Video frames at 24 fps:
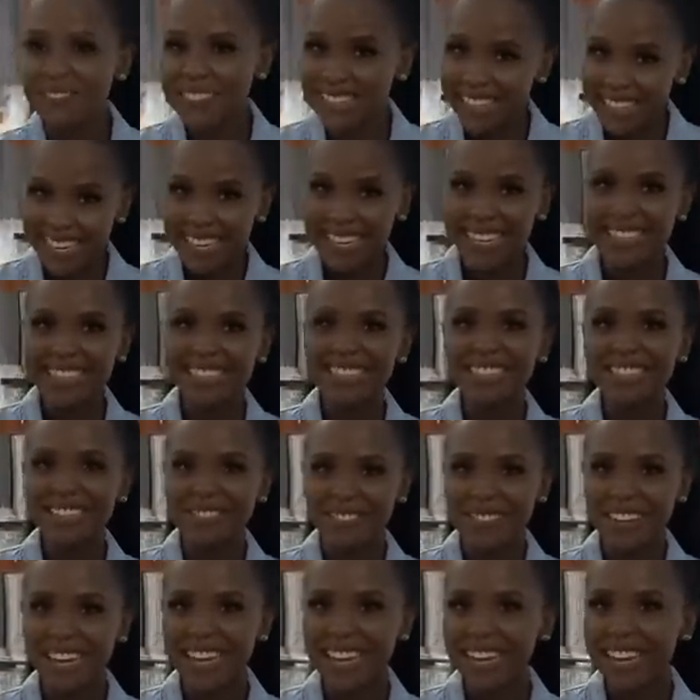things in
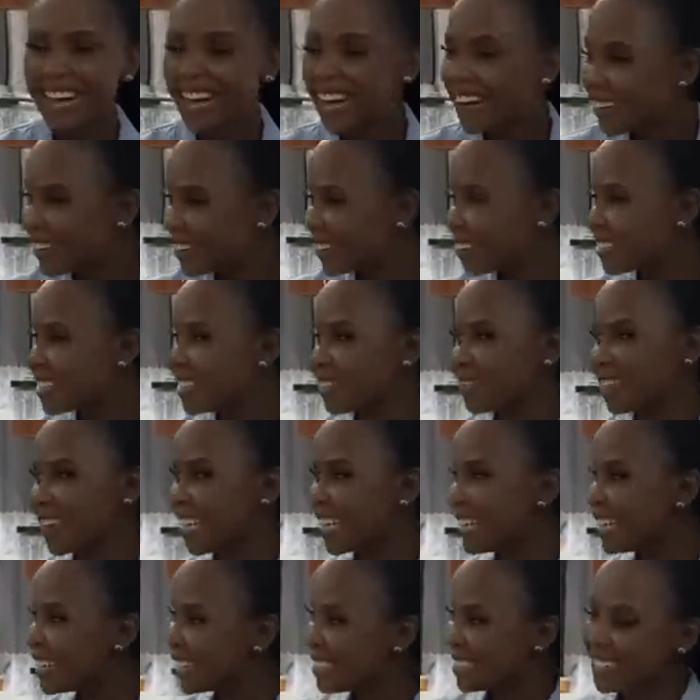my house, in my
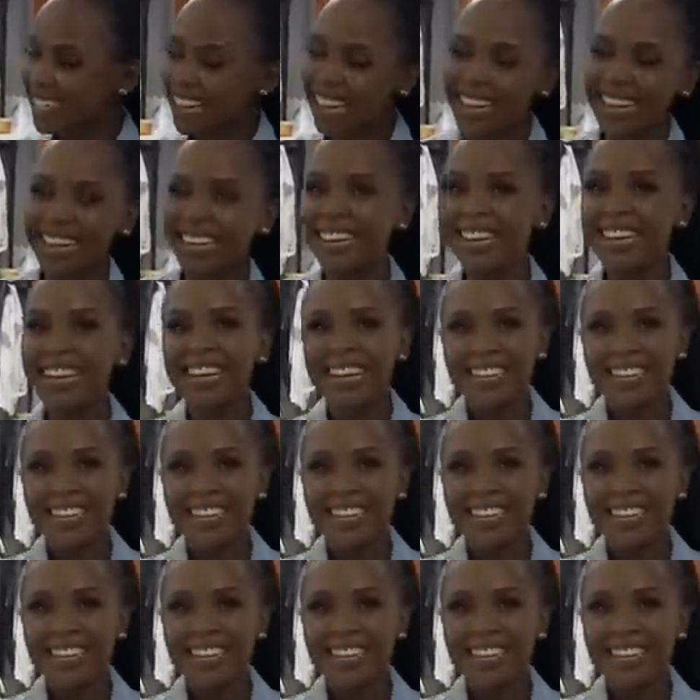kitchen.